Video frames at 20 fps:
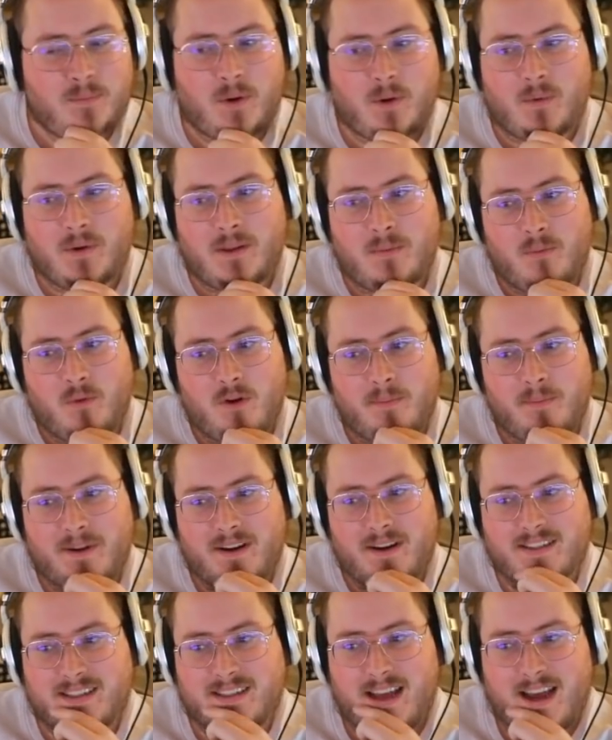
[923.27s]
But when the board
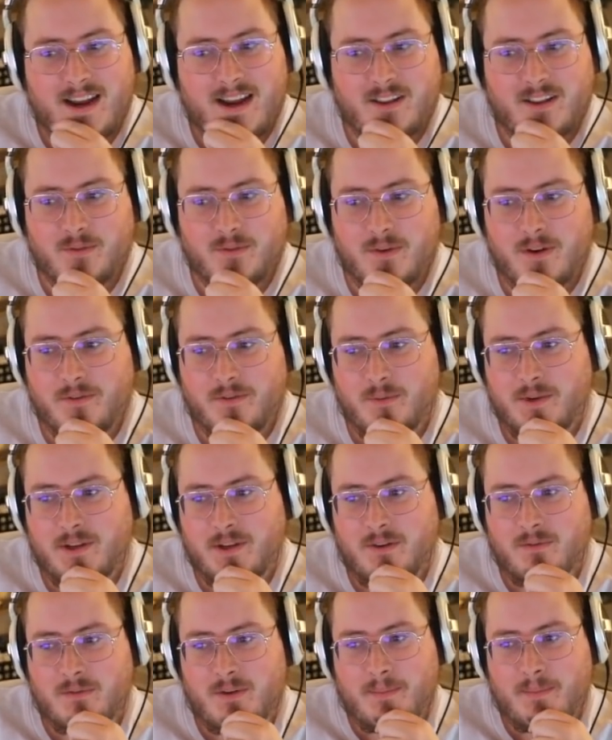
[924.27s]
pairs nine on the river, we
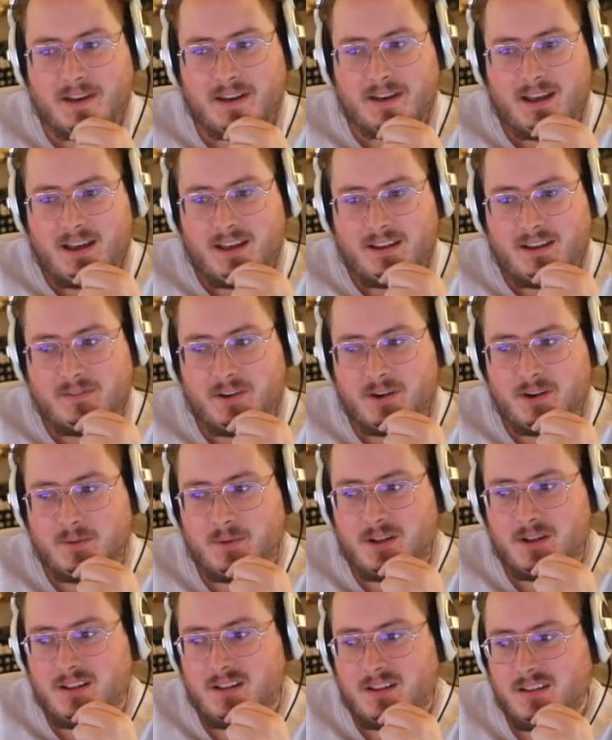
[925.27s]
don't rep a nine very
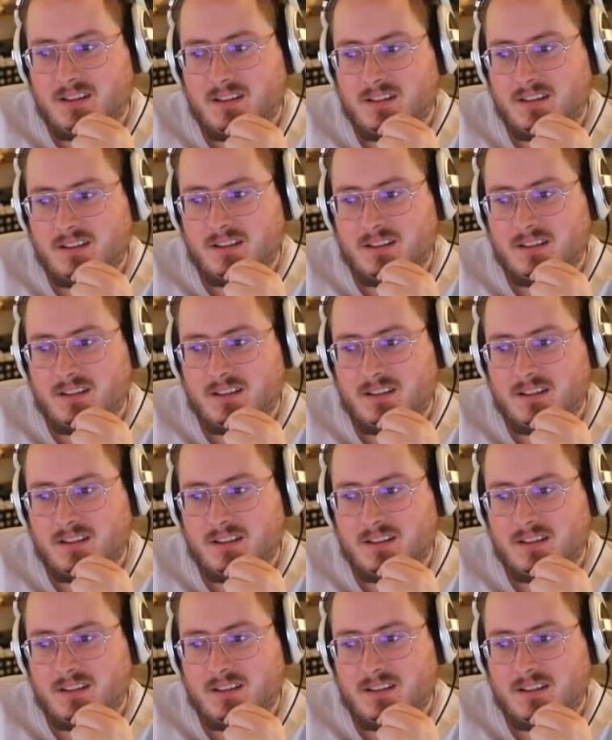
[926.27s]
well.